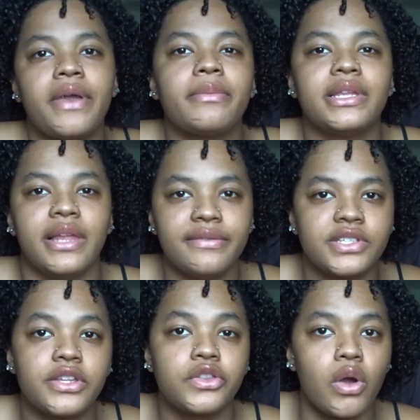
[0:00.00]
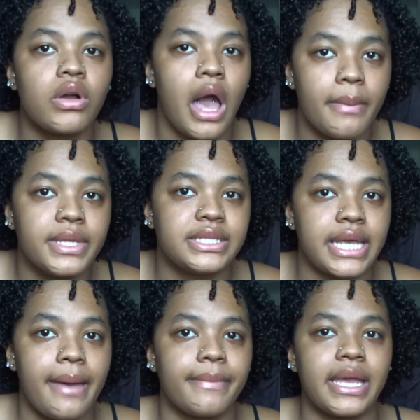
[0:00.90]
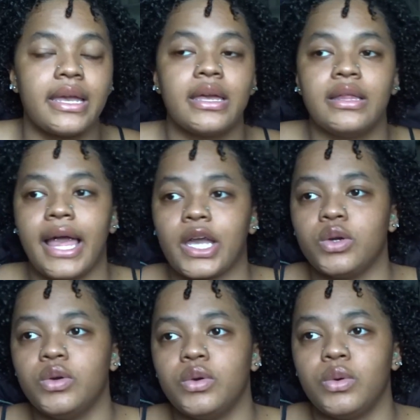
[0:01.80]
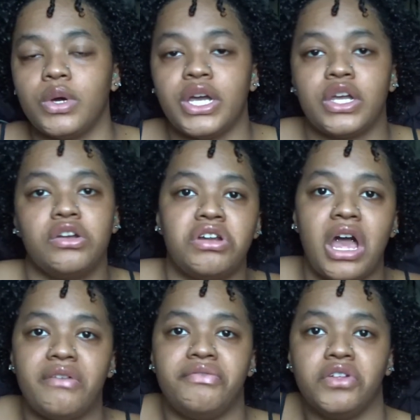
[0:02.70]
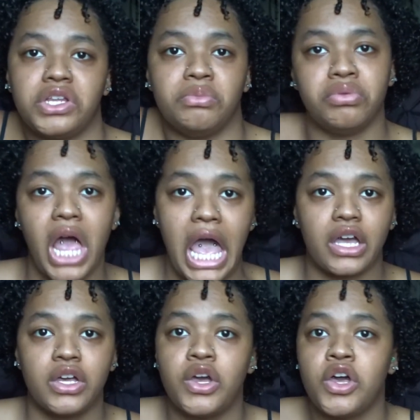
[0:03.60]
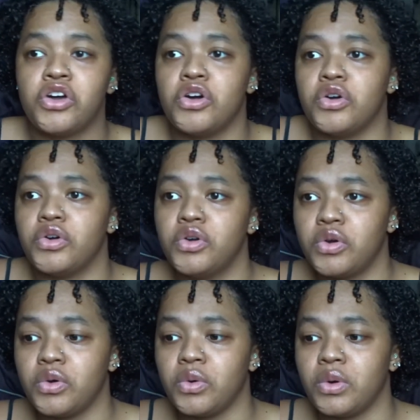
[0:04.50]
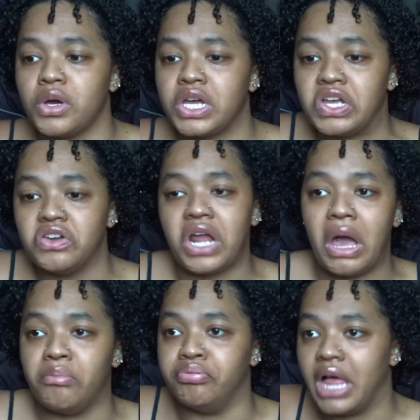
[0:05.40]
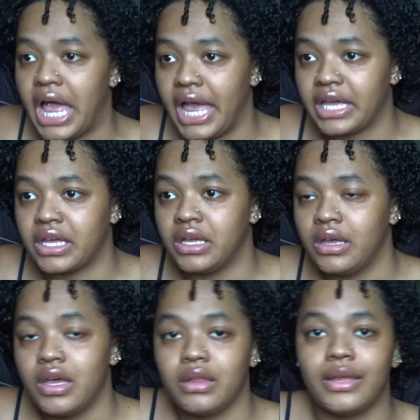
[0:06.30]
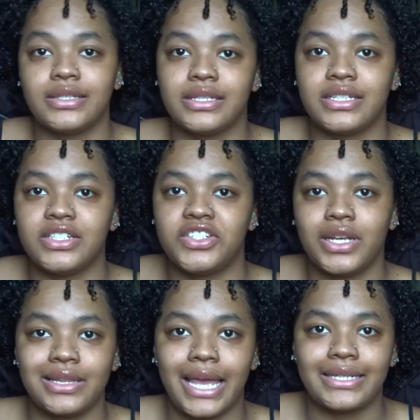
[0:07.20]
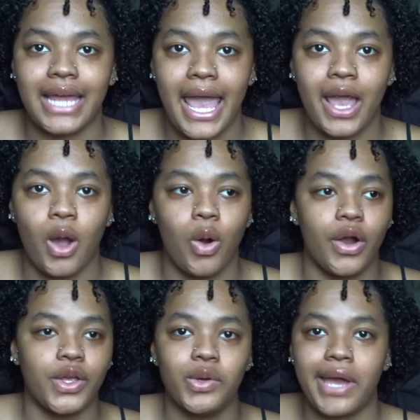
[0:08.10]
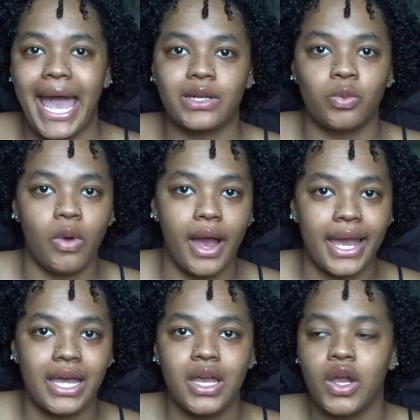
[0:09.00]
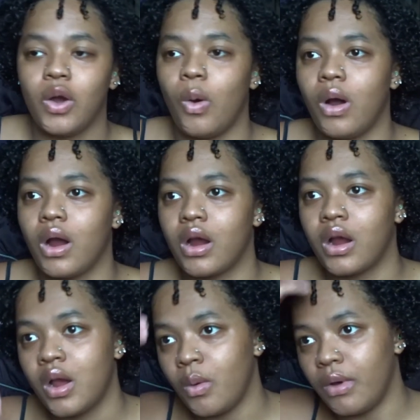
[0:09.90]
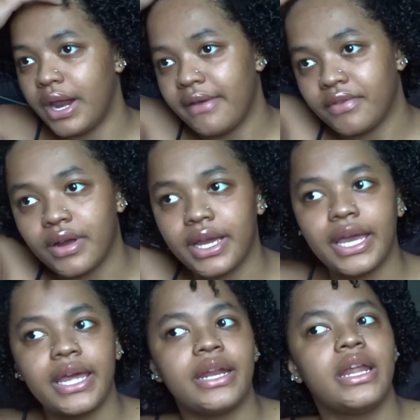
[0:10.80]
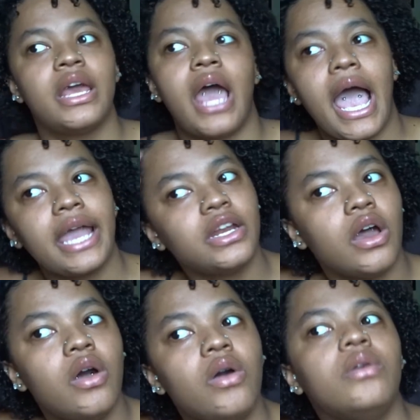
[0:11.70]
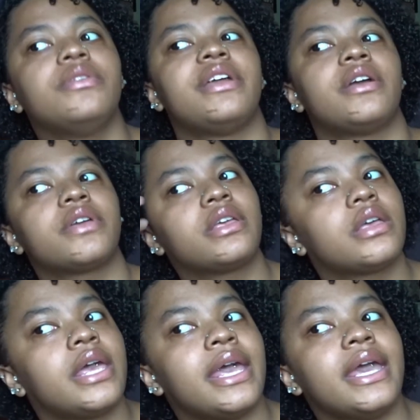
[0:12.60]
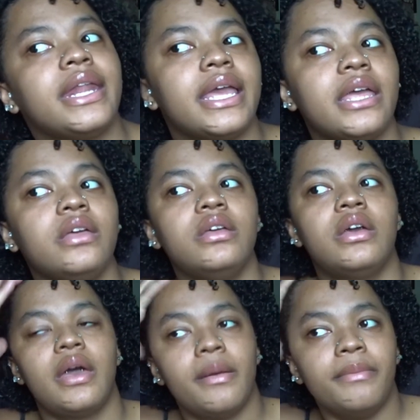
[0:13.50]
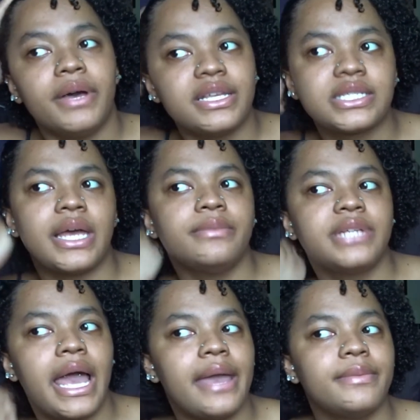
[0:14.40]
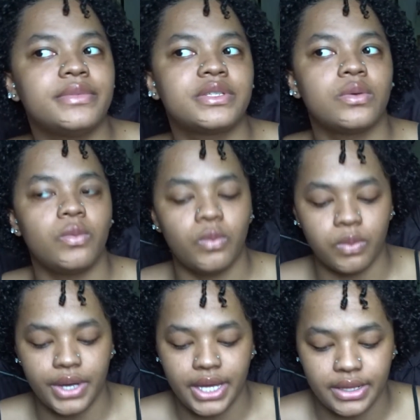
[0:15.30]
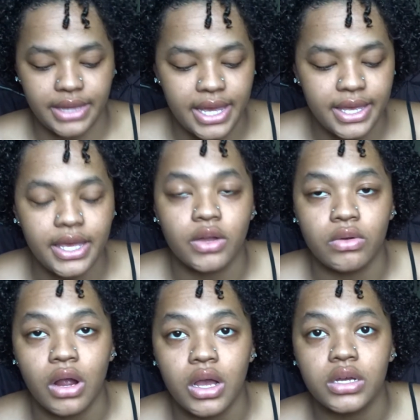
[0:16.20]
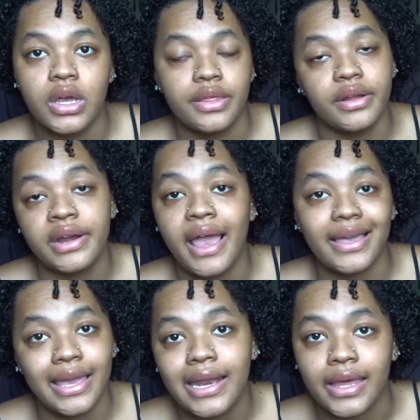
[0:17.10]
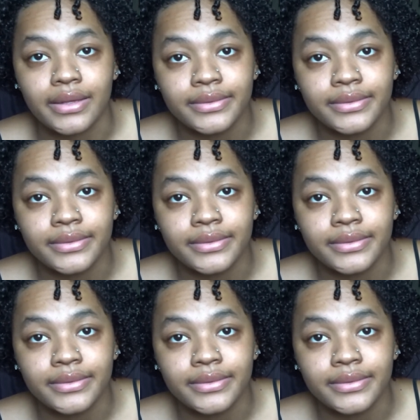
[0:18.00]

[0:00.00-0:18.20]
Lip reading: loves to throw comments at me like, ooh, you're not fully black. Ooh, you're not black. And shit like that. Or you act white. Or whatever. And I know they're kidding, but sometimes when they get crunk, they're not kidding.